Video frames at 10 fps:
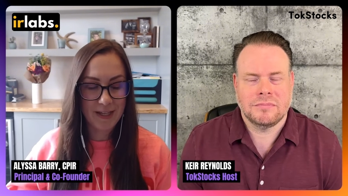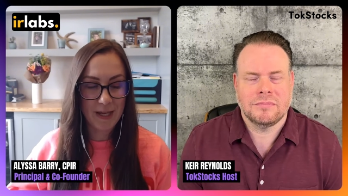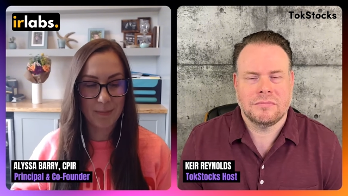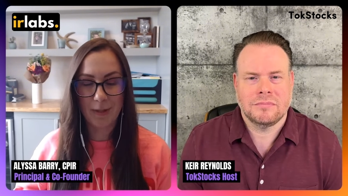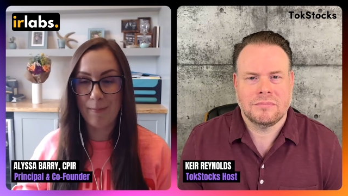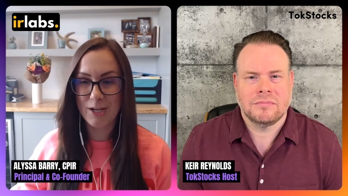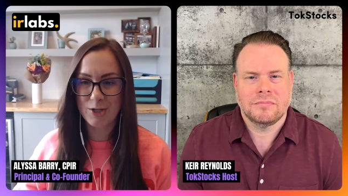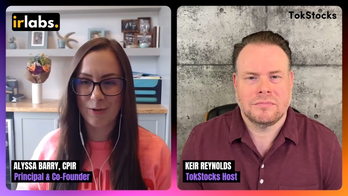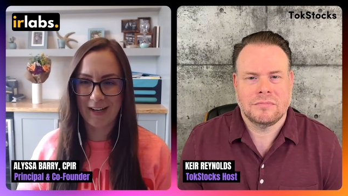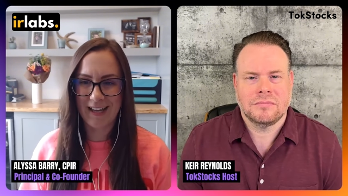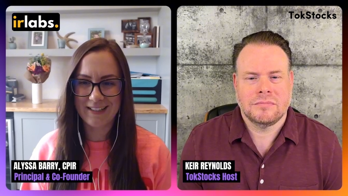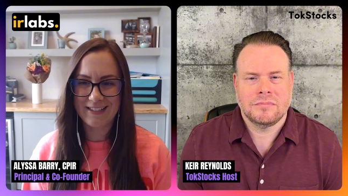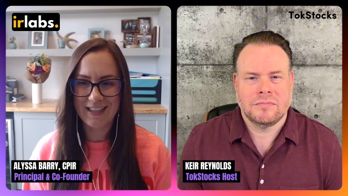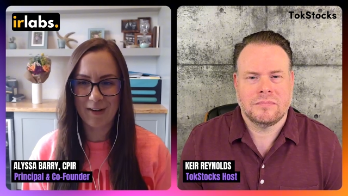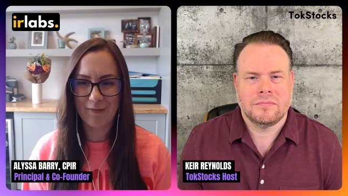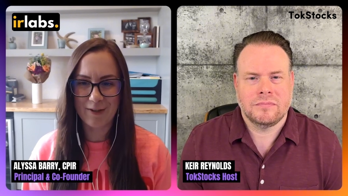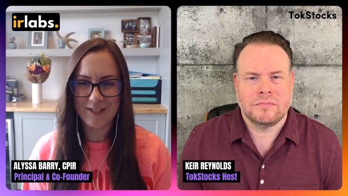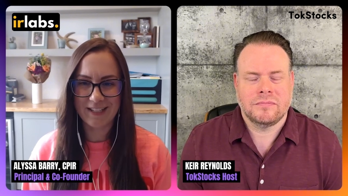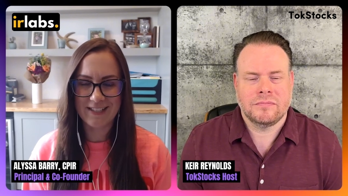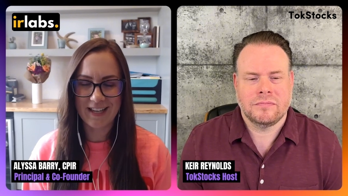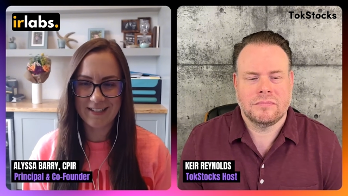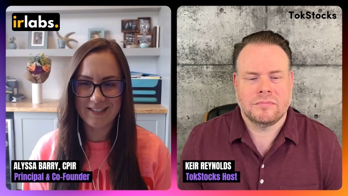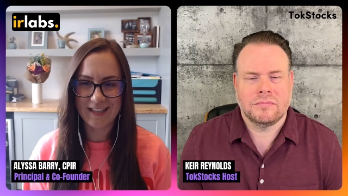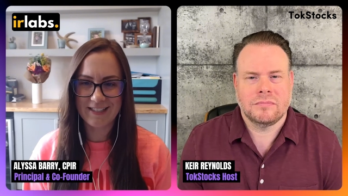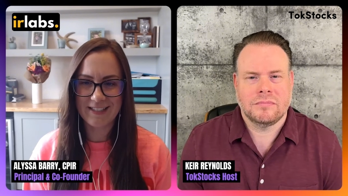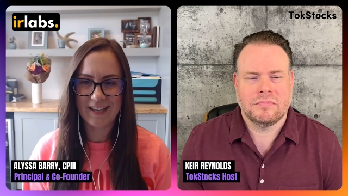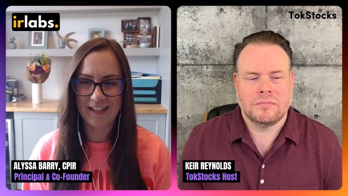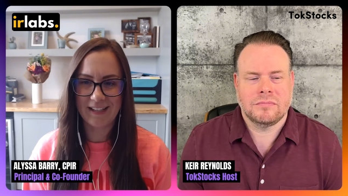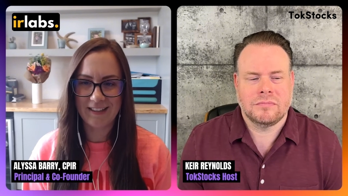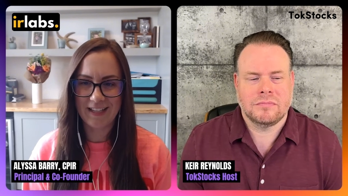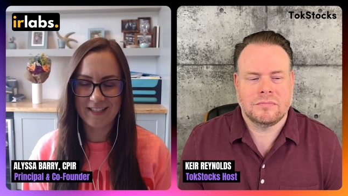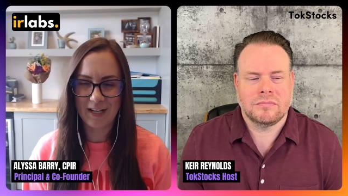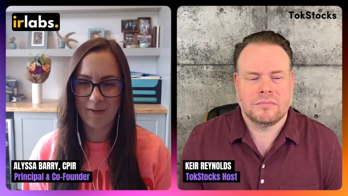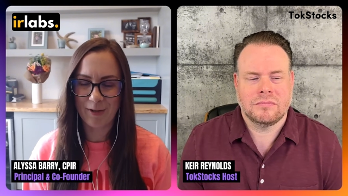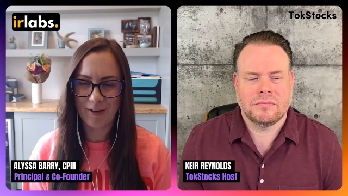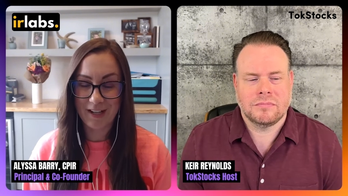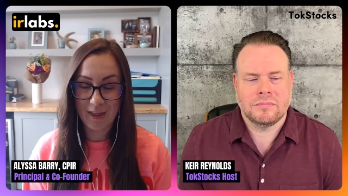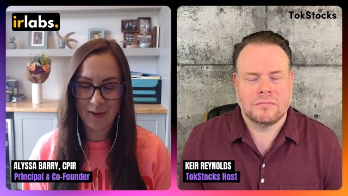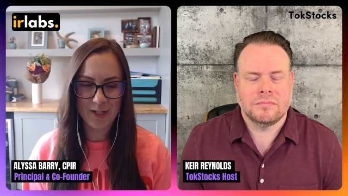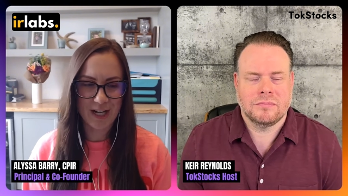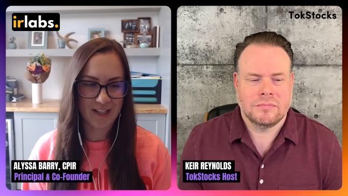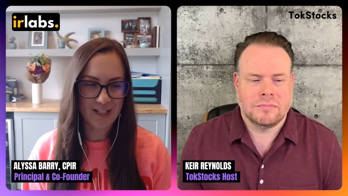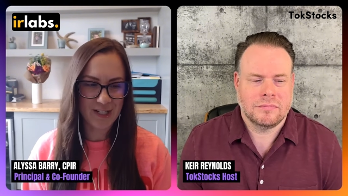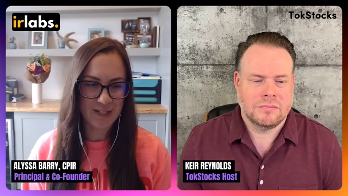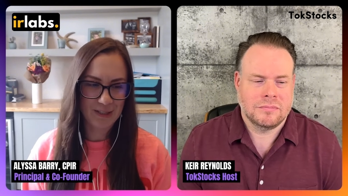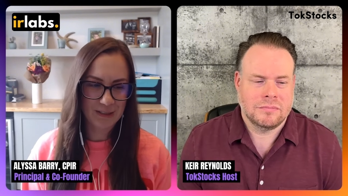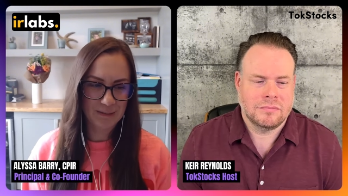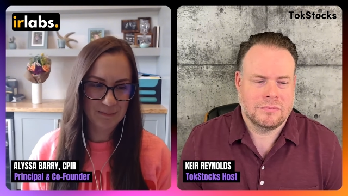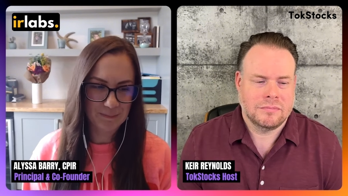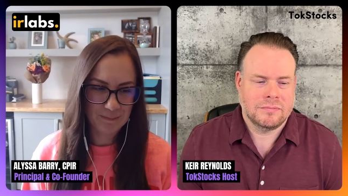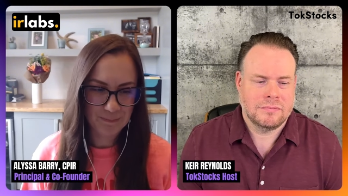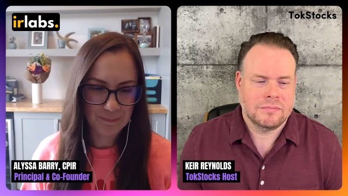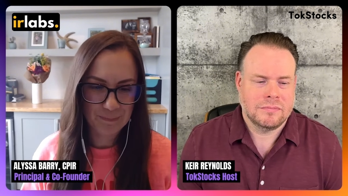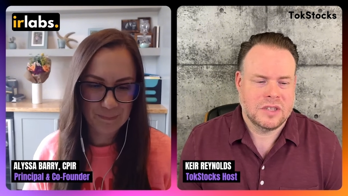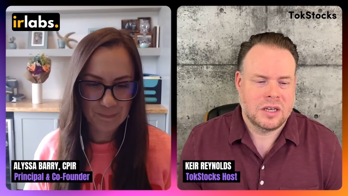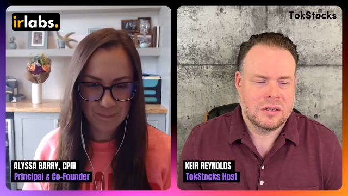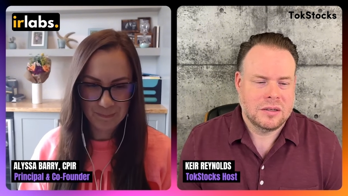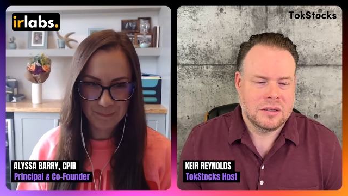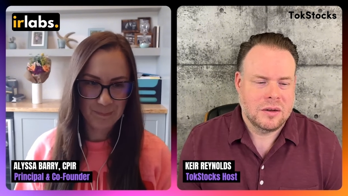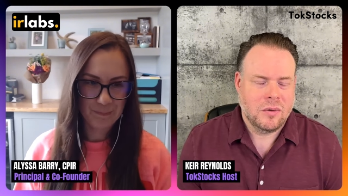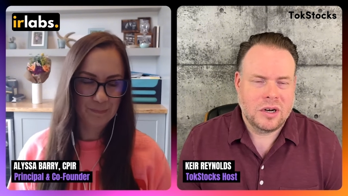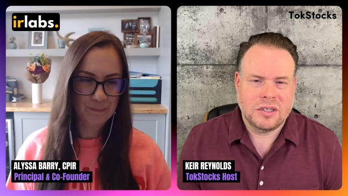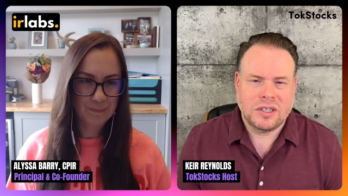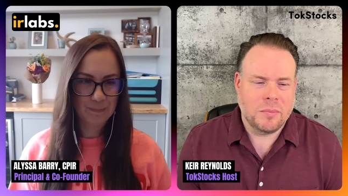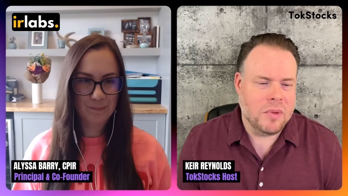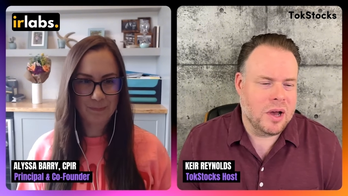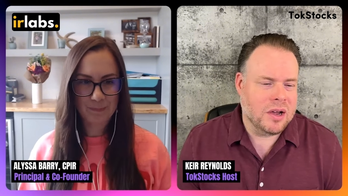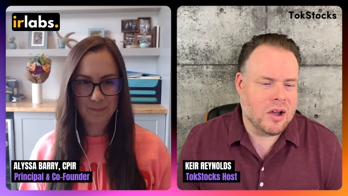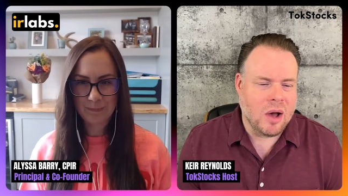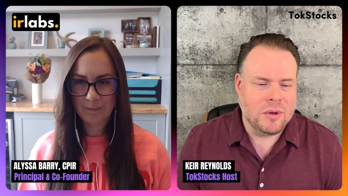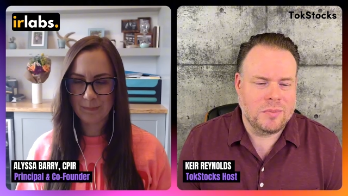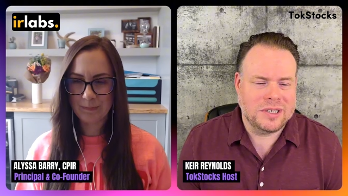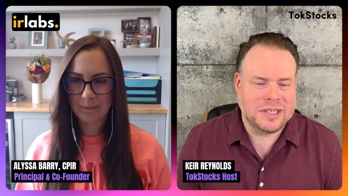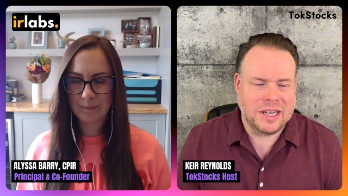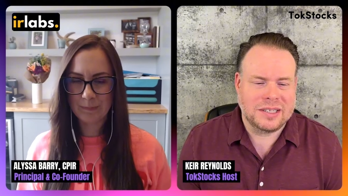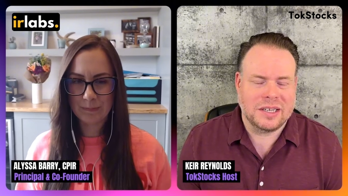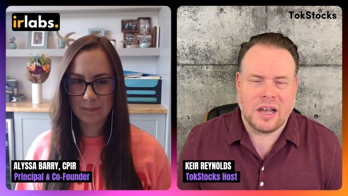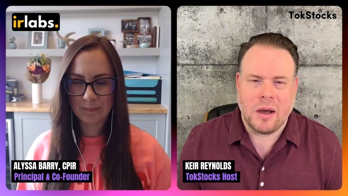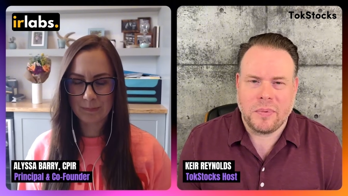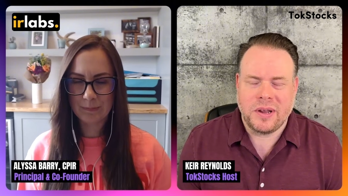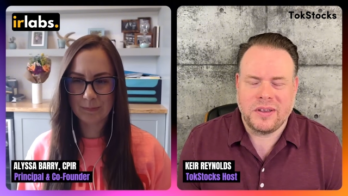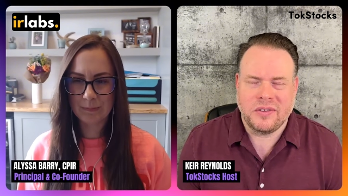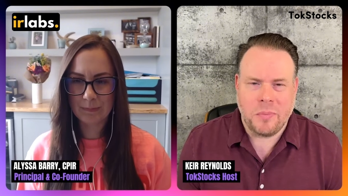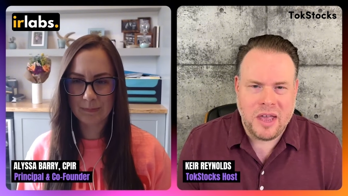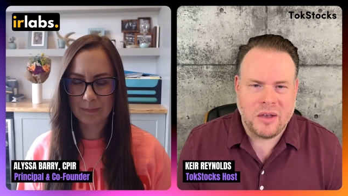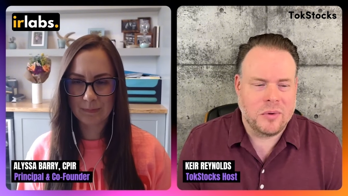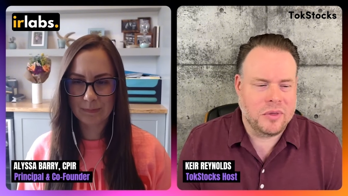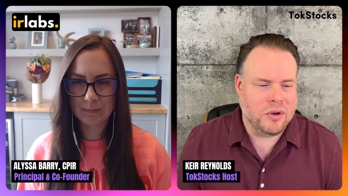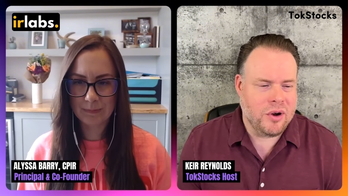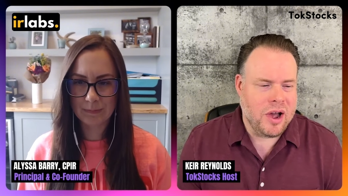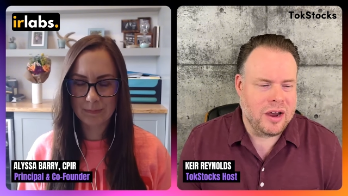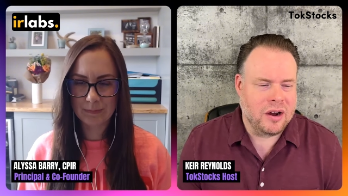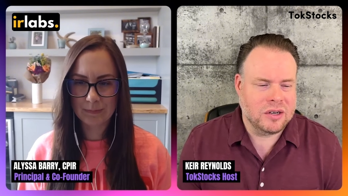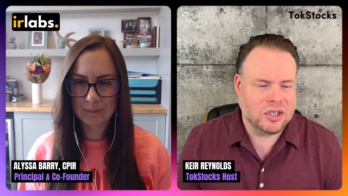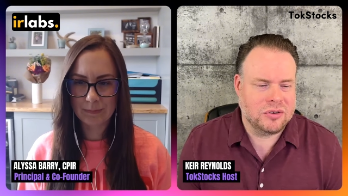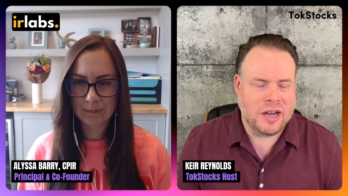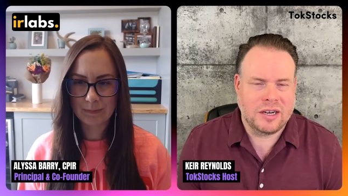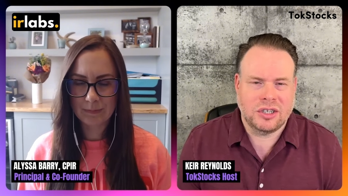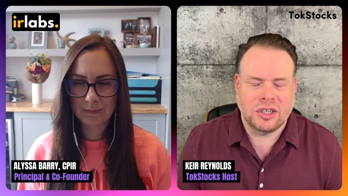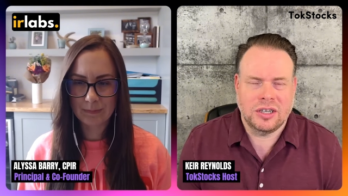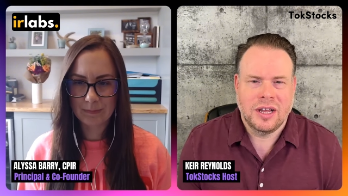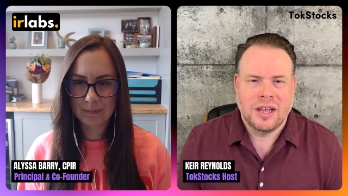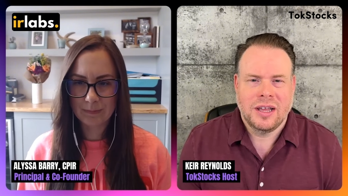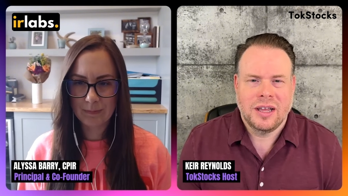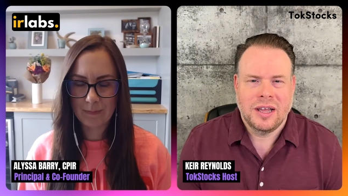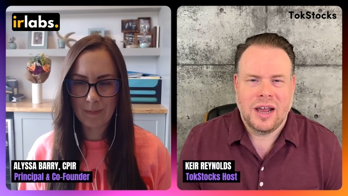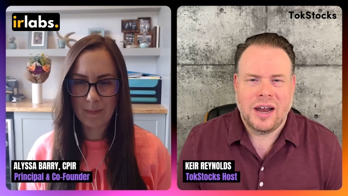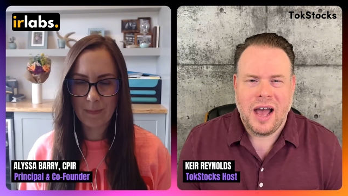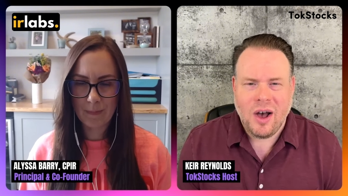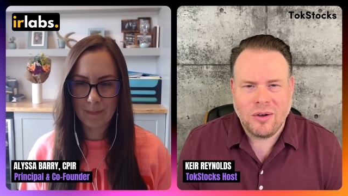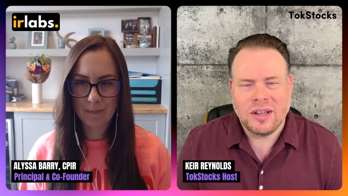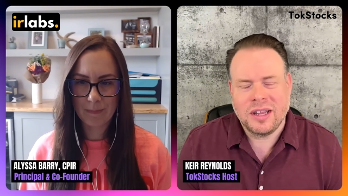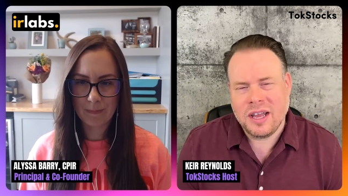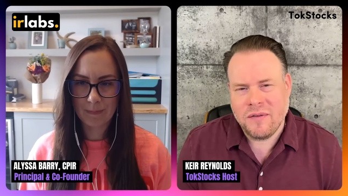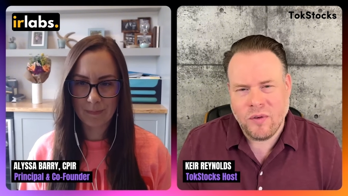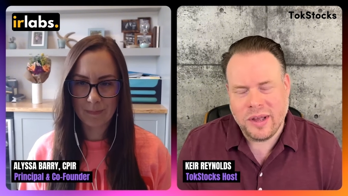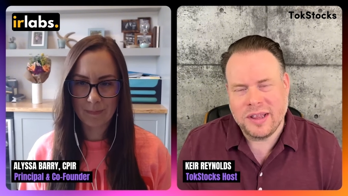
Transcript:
Speaker 1: being able to measure against that for success. That's uh, that's another another challenge.
Speaker 2: What are some uh, common mistakes that companies make with their IR strategy, and how can they avoid